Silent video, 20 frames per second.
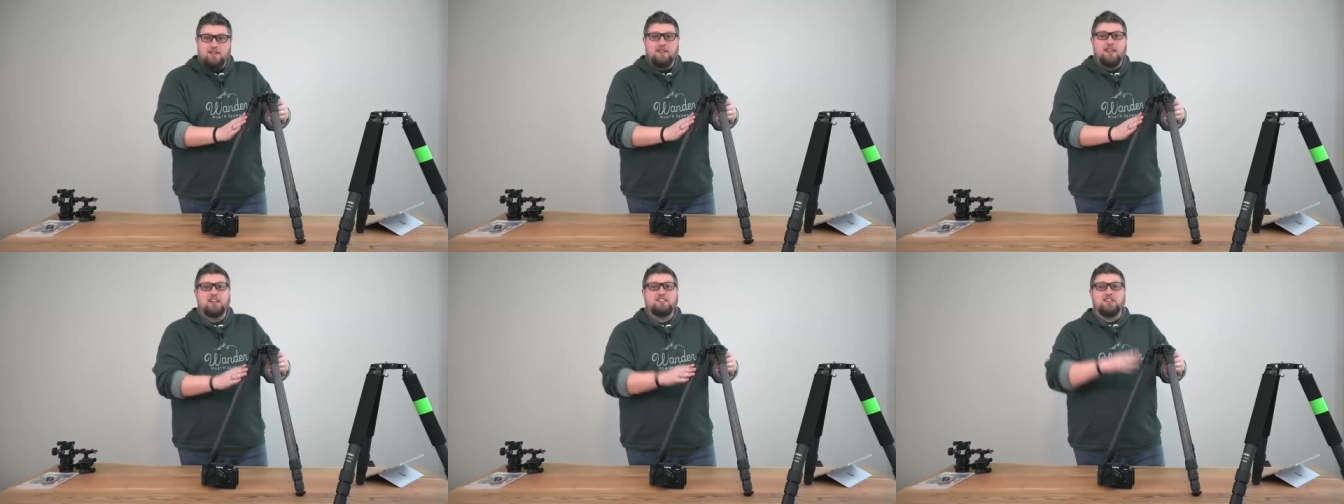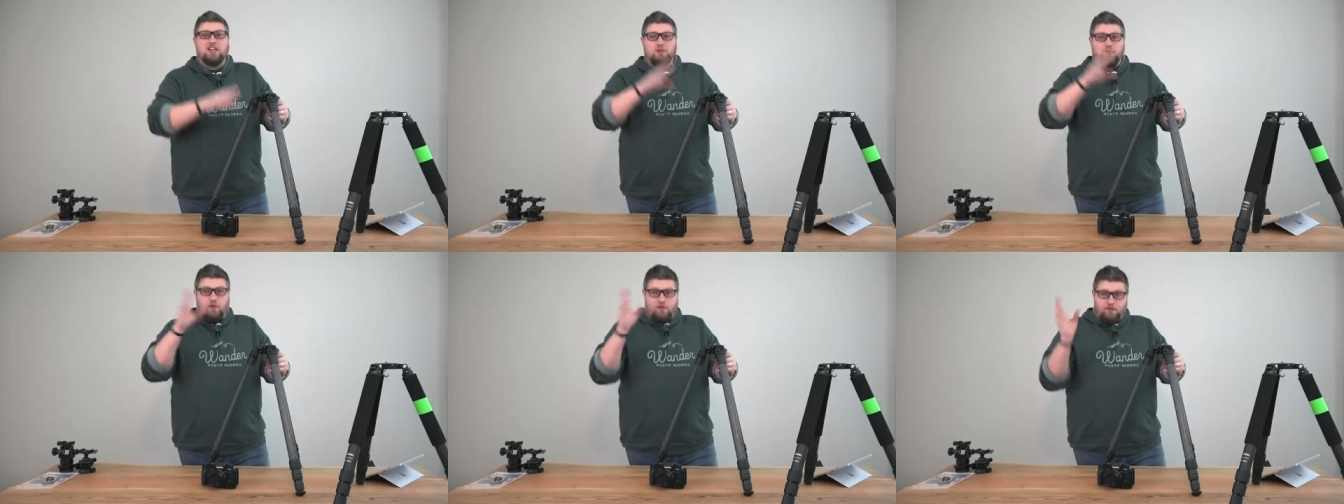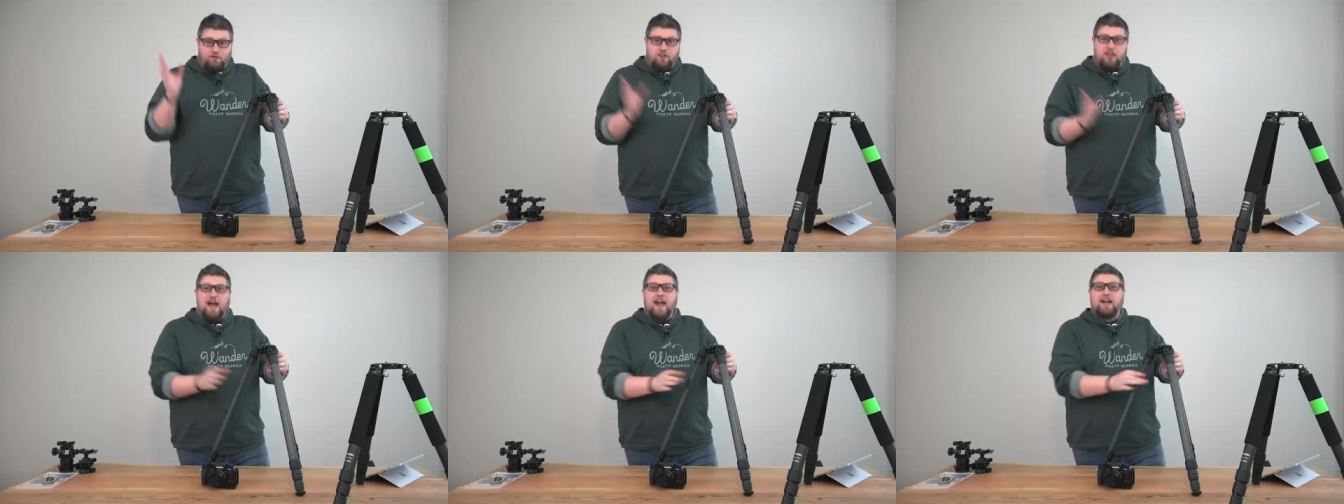then that's gonna
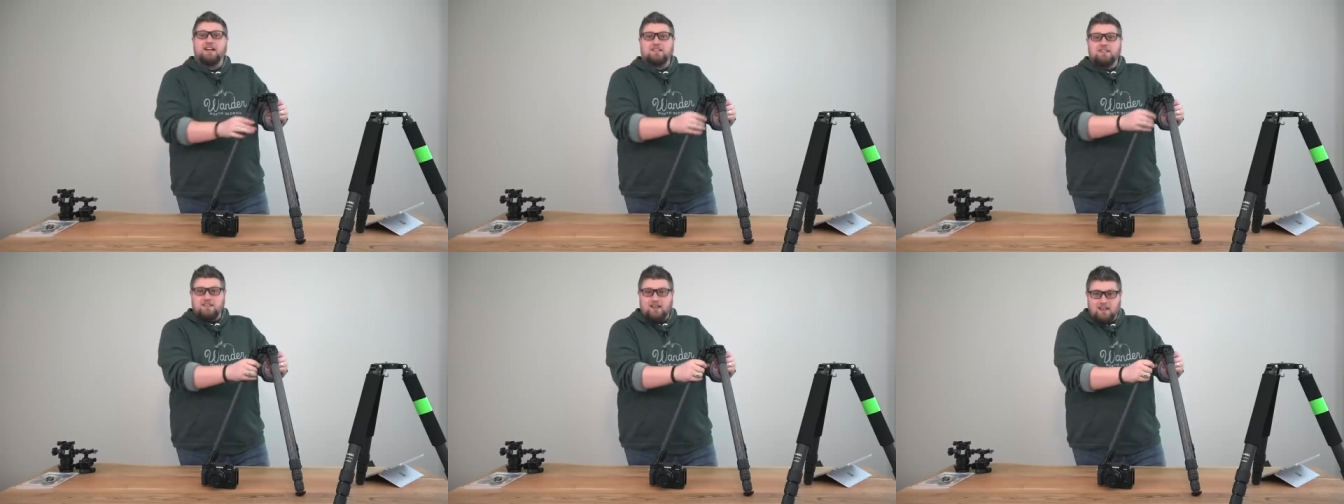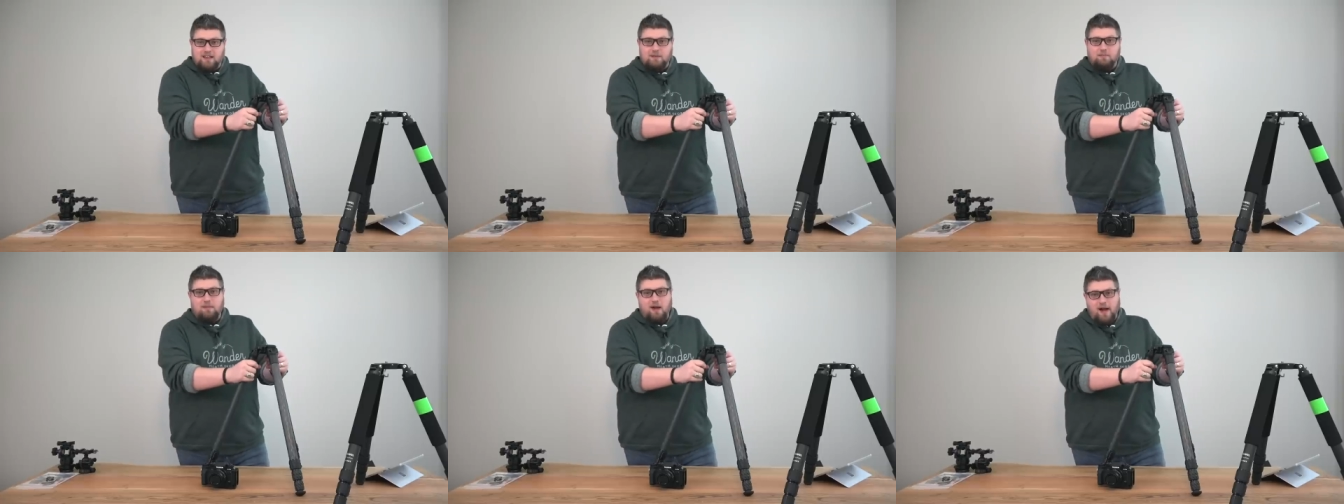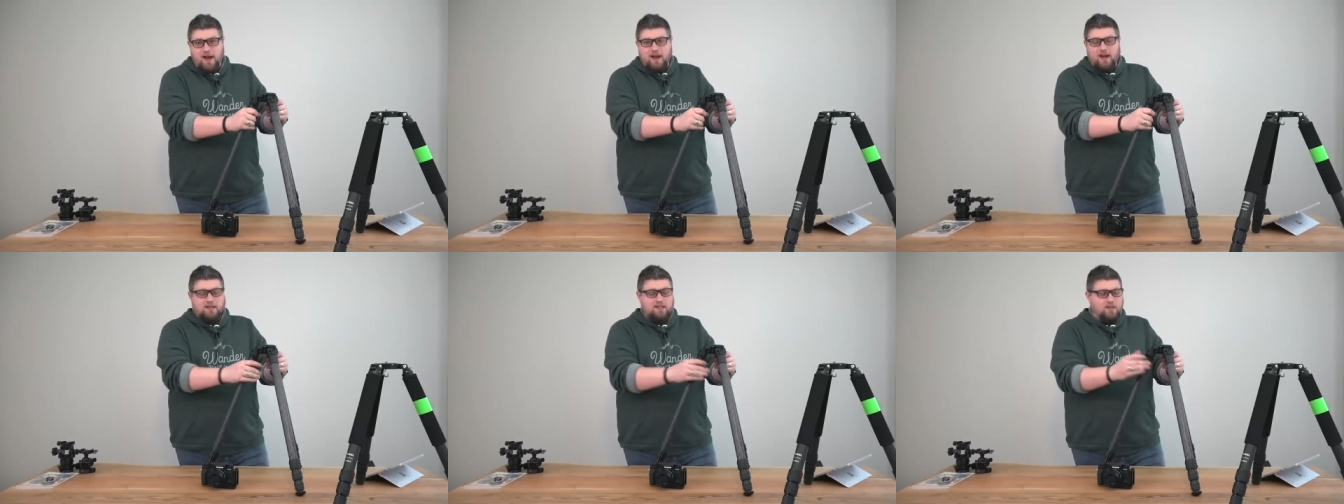reflect in the
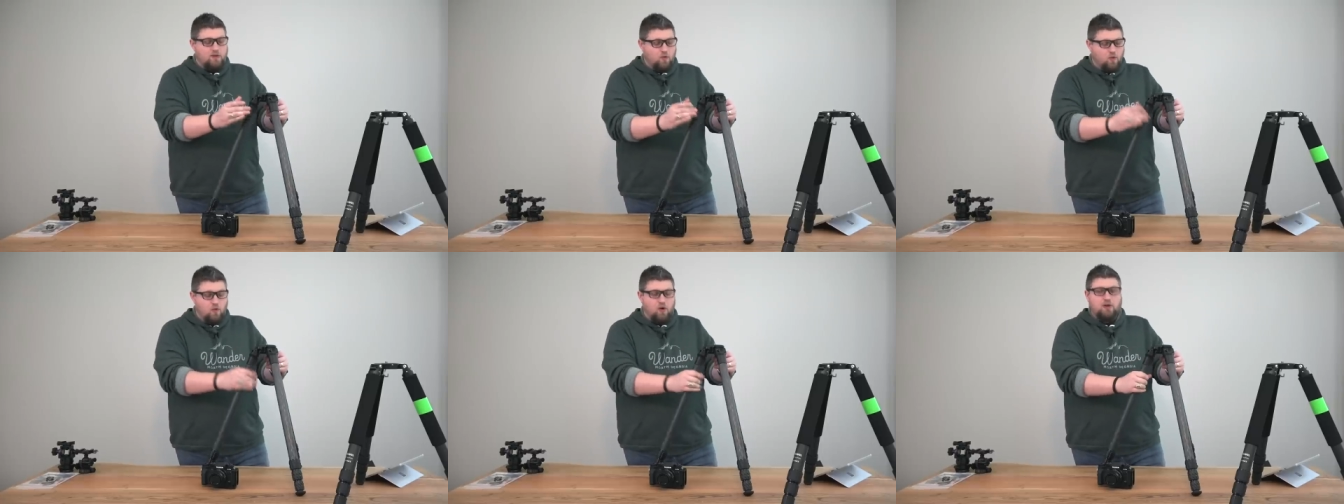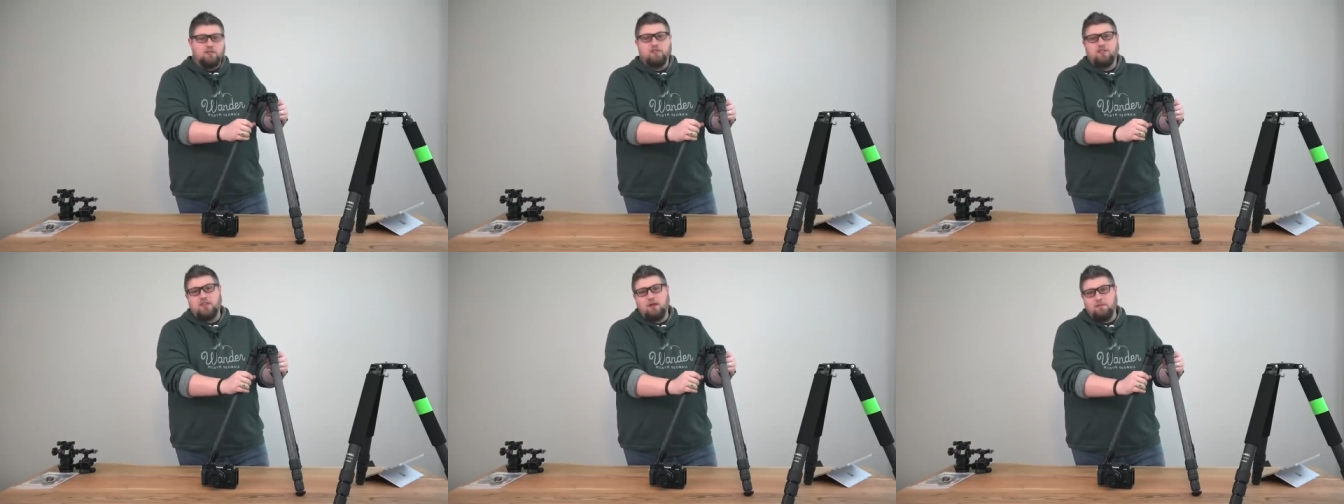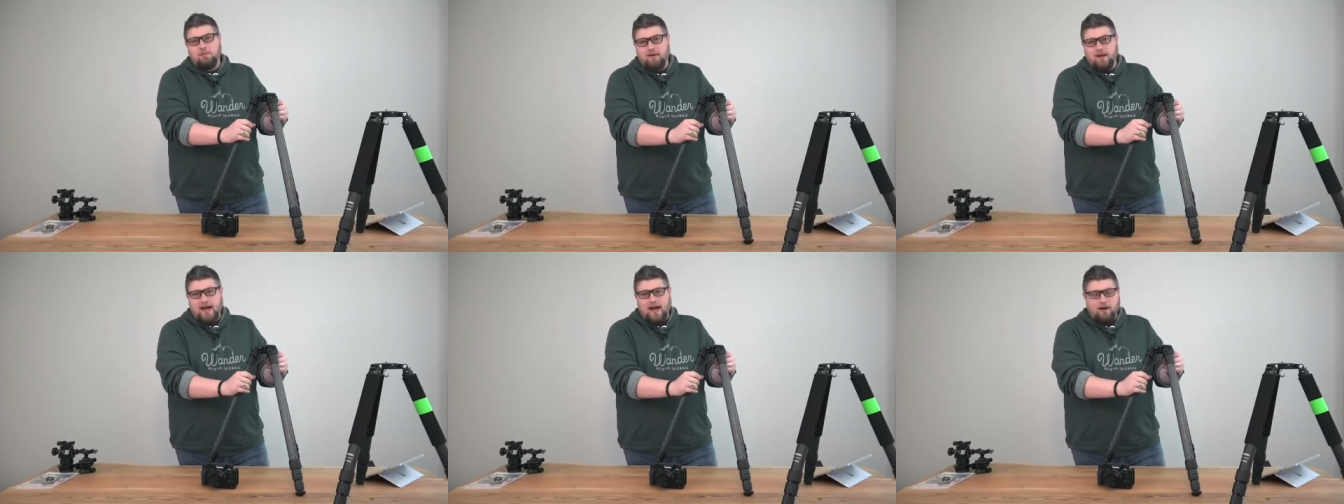product and the work that
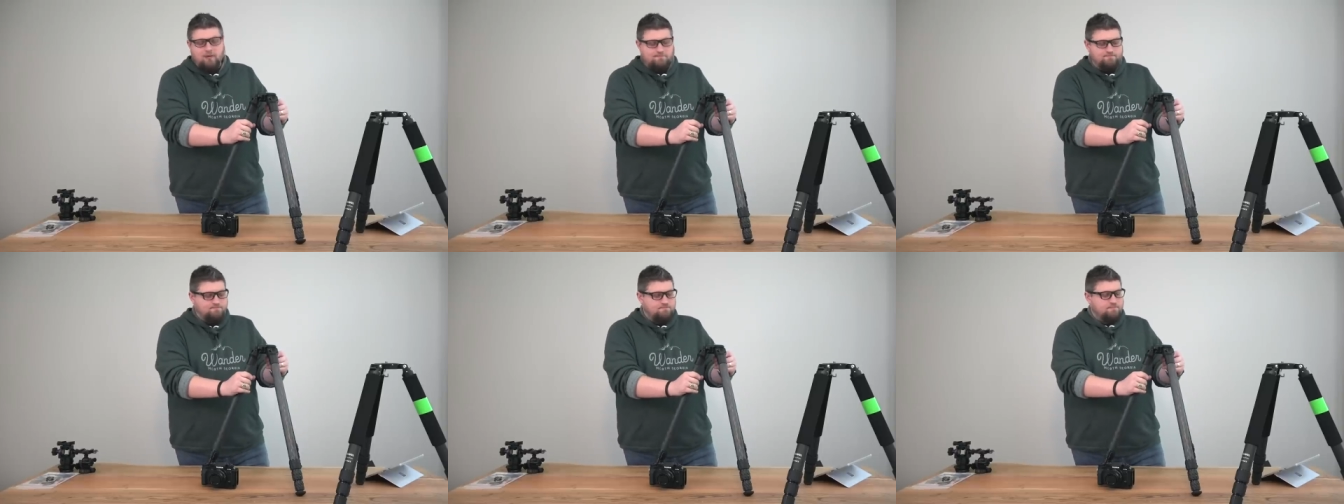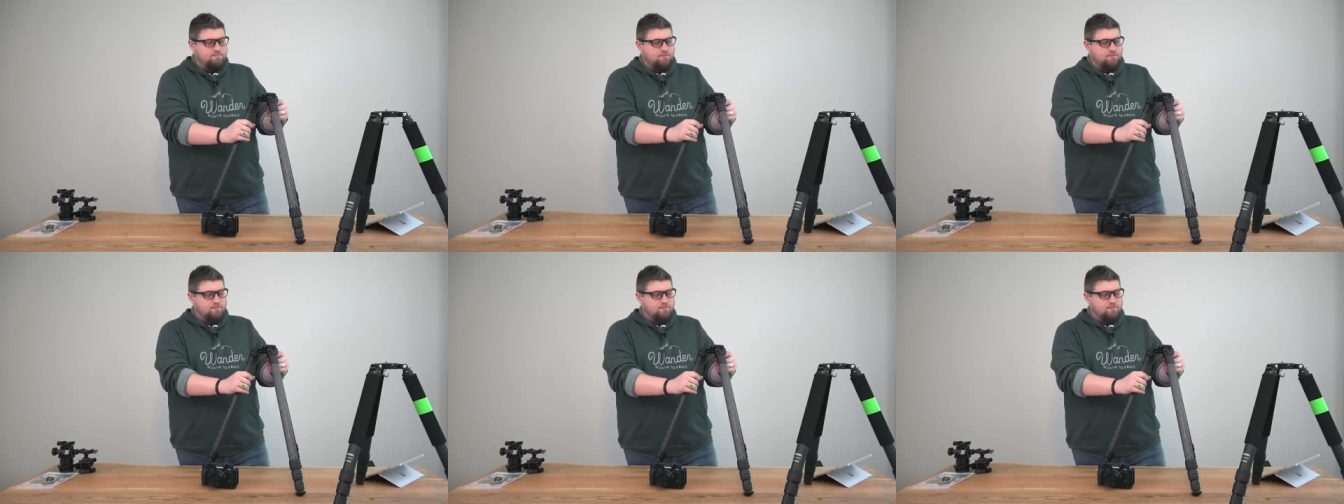they put out.